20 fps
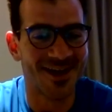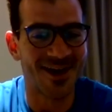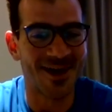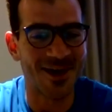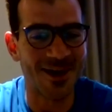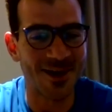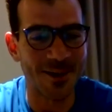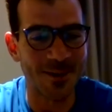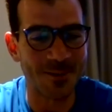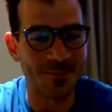
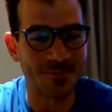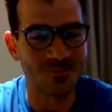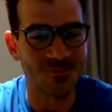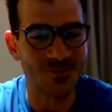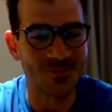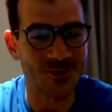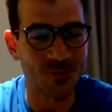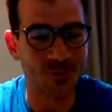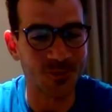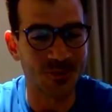
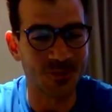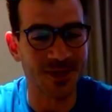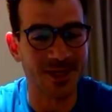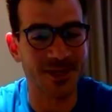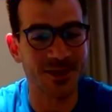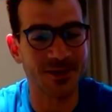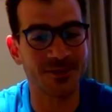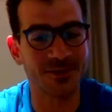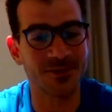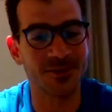so we
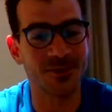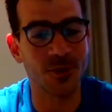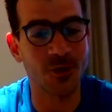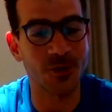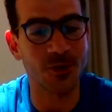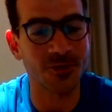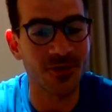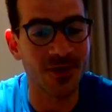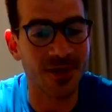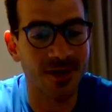can
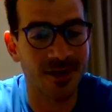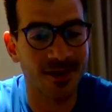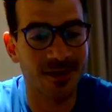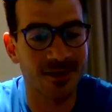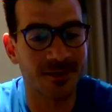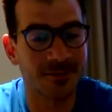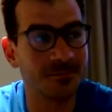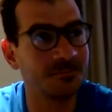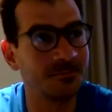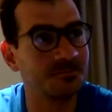learn
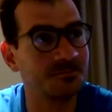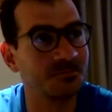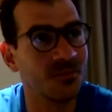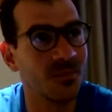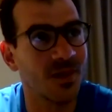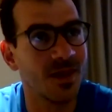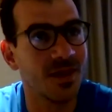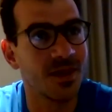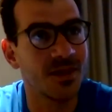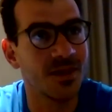the
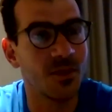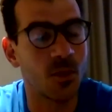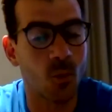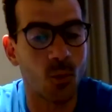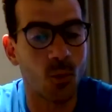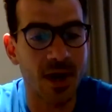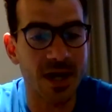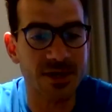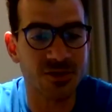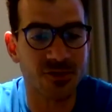
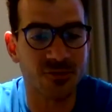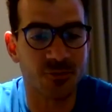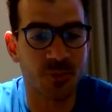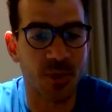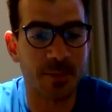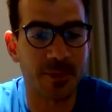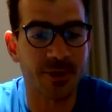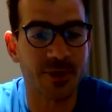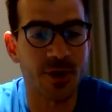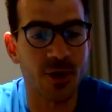ways of
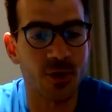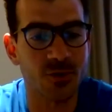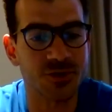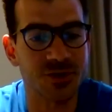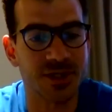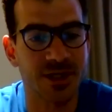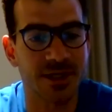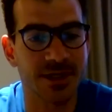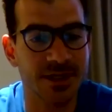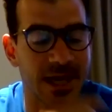proper
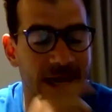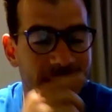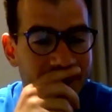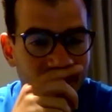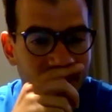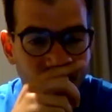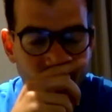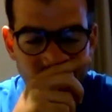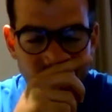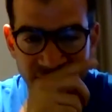coaching.
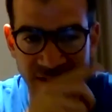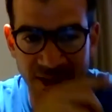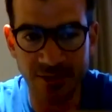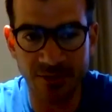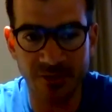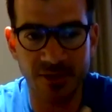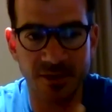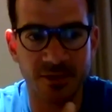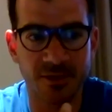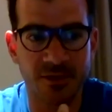Not only
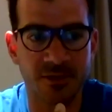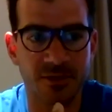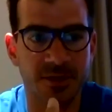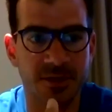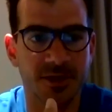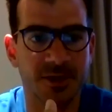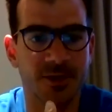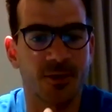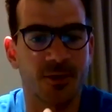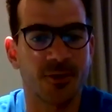in
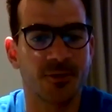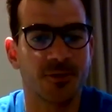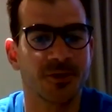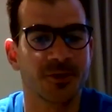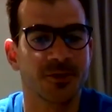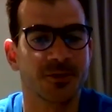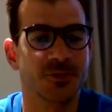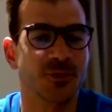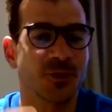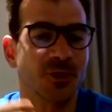the
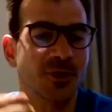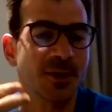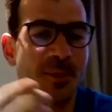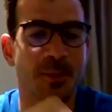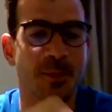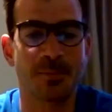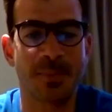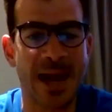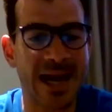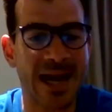talking
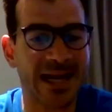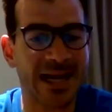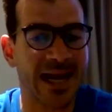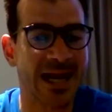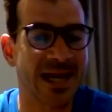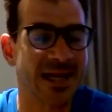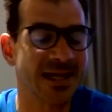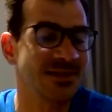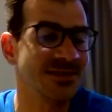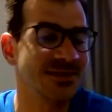about
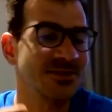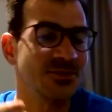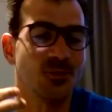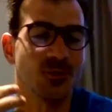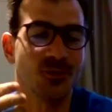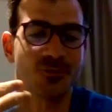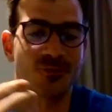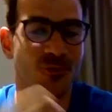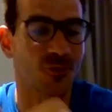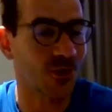backhands
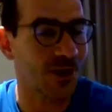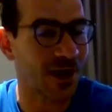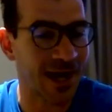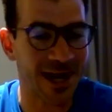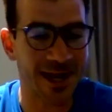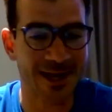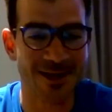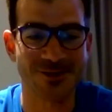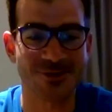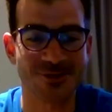or
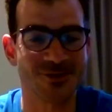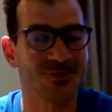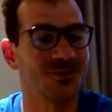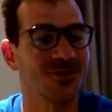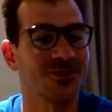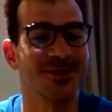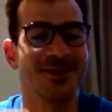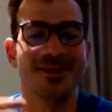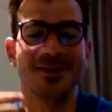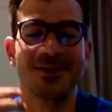forehands
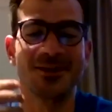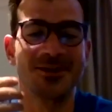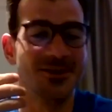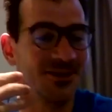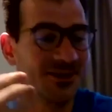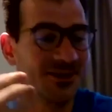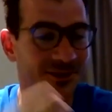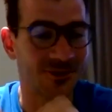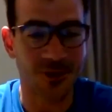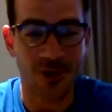or
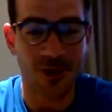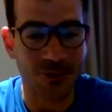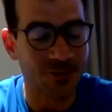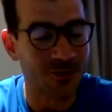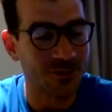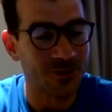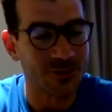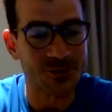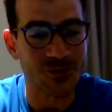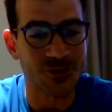how you're
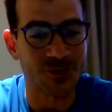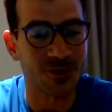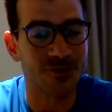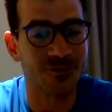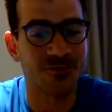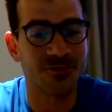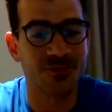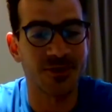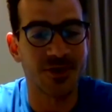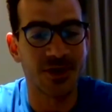going to
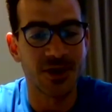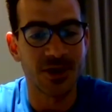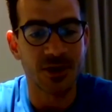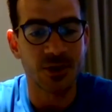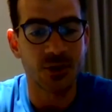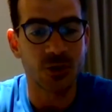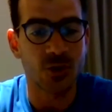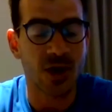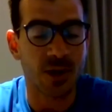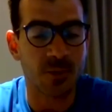serve.
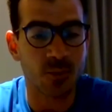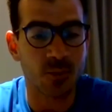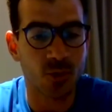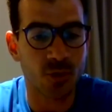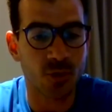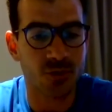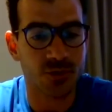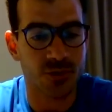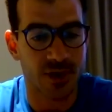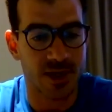You have
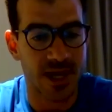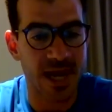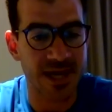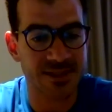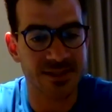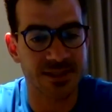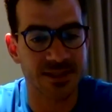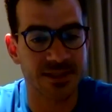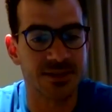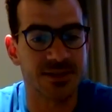more
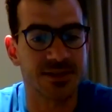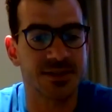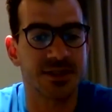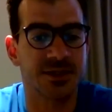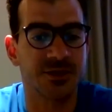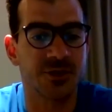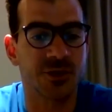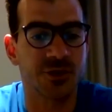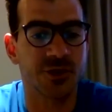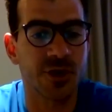essence
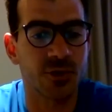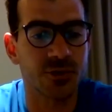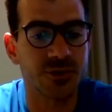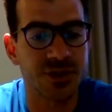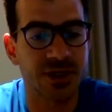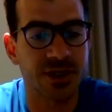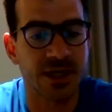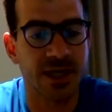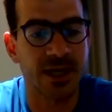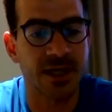in your
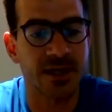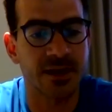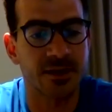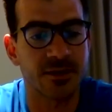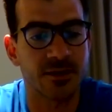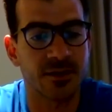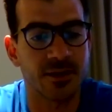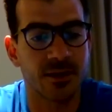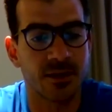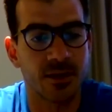coaching
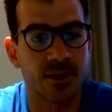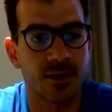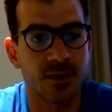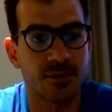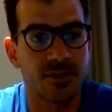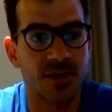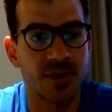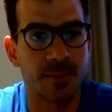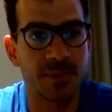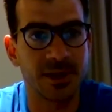and
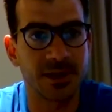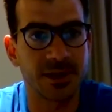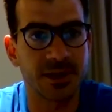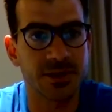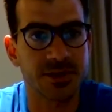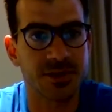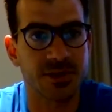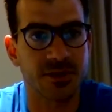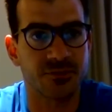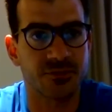the
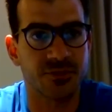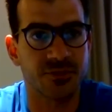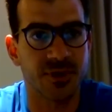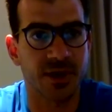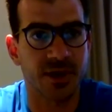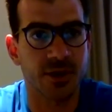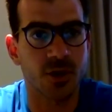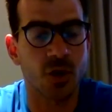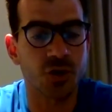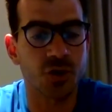abilities of
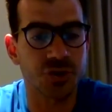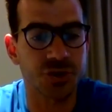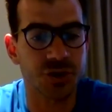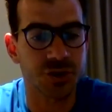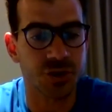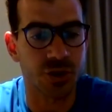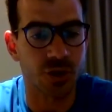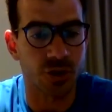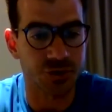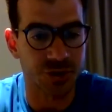the
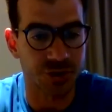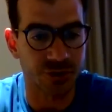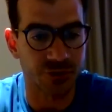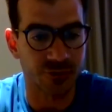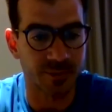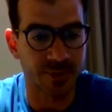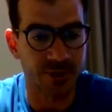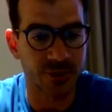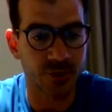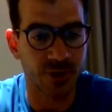conscious coaching
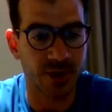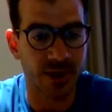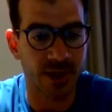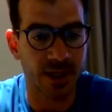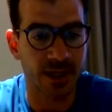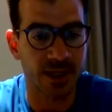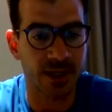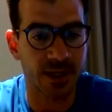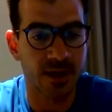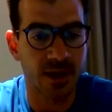you've been doing.
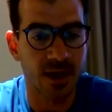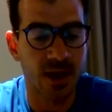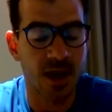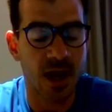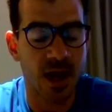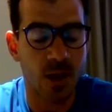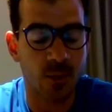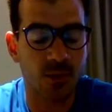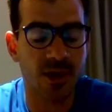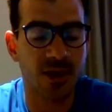And
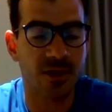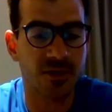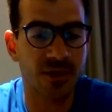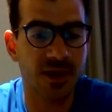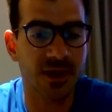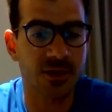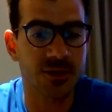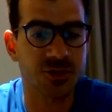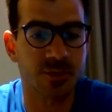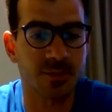I want to
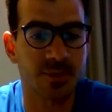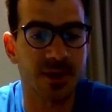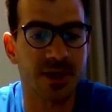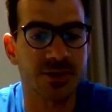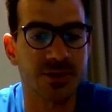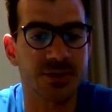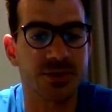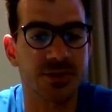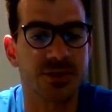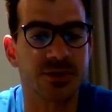thank you so
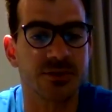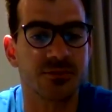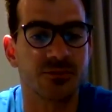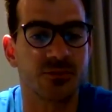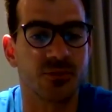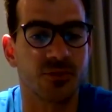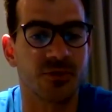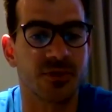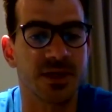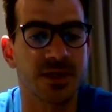much
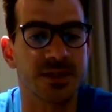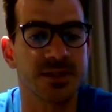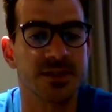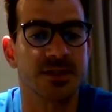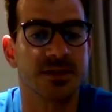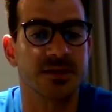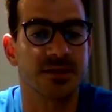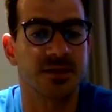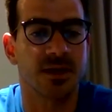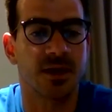for
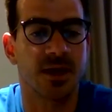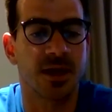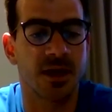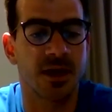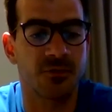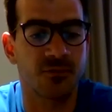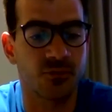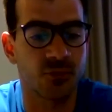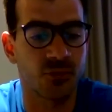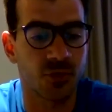this,
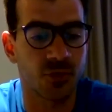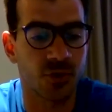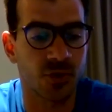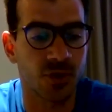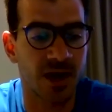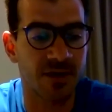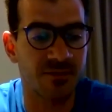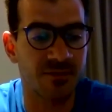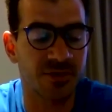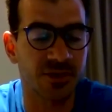
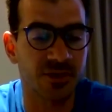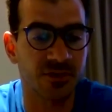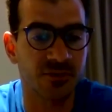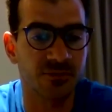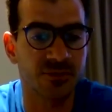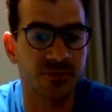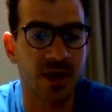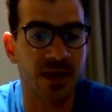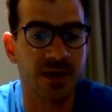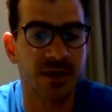for everything
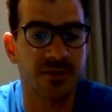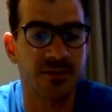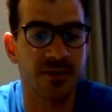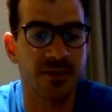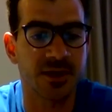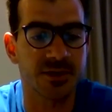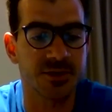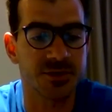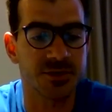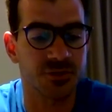you've done in
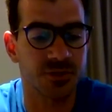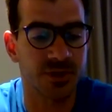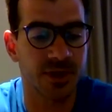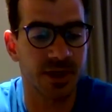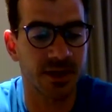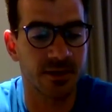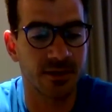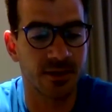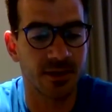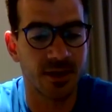the industry.
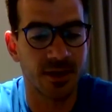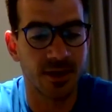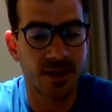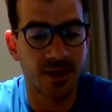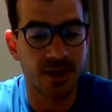And